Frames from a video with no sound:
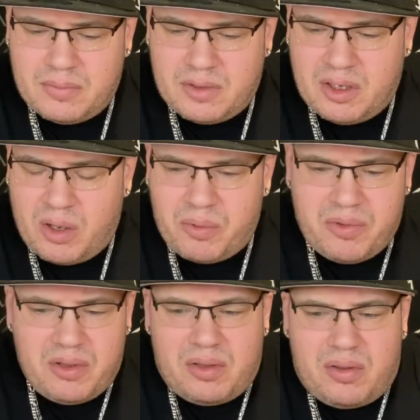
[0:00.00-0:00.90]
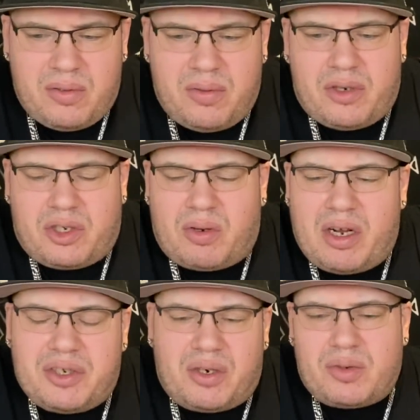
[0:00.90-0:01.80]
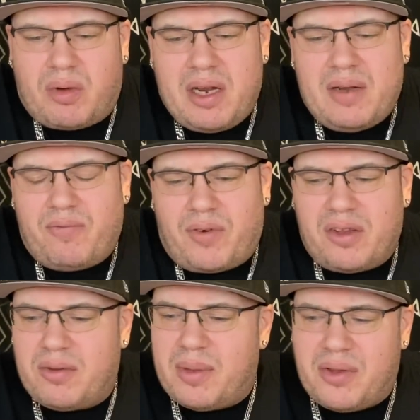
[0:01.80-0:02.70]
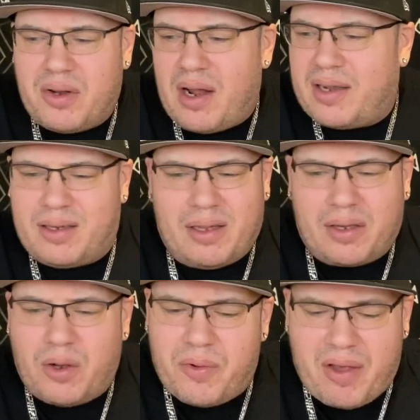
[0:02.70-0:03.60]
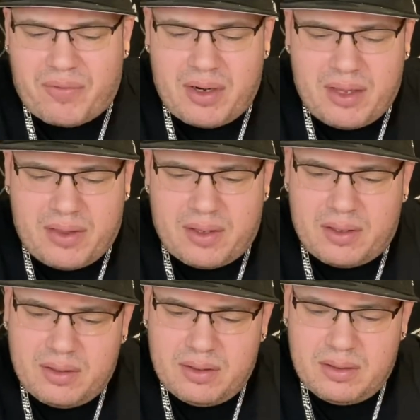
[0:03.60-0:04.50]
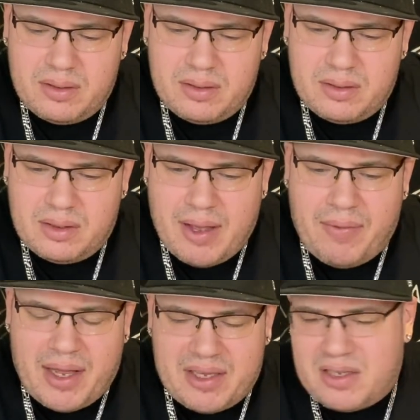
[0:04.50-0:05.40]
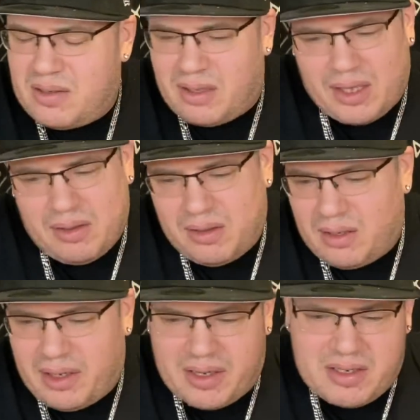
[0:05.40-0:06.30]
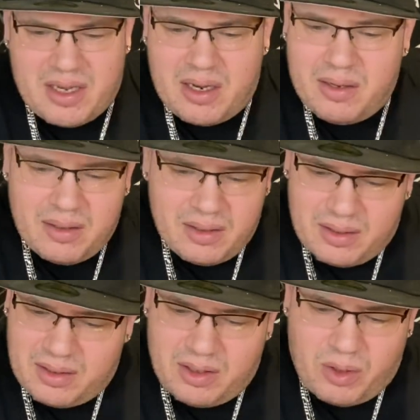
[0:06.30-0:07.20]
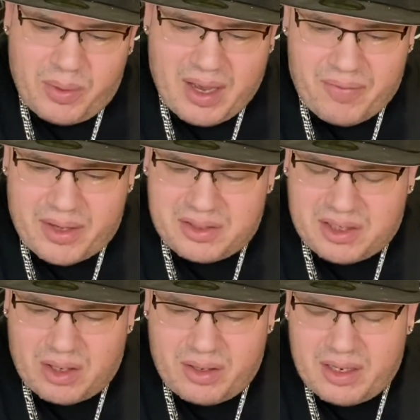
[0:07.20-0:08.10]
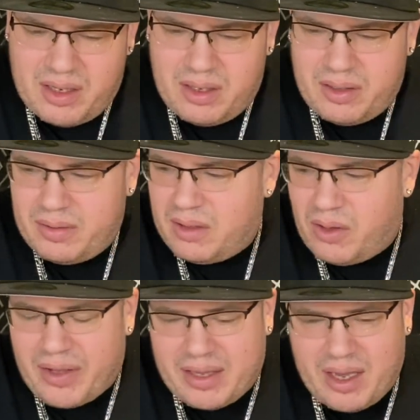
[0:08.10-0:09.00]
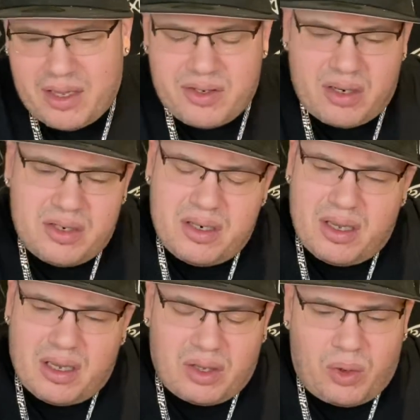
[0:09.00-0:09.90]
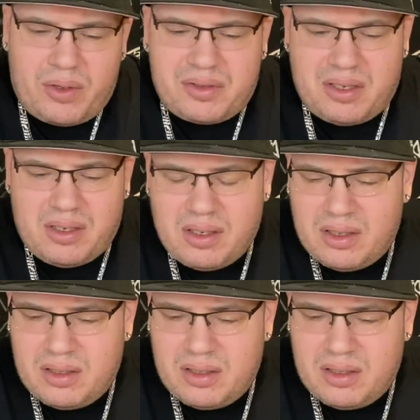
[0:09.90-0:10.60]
You know, their treasure is right in front of them and they're not going to let go of that for anything. And that's, like I said, you know, we have that Chariot, you know, that Cancer energy, that loyalty.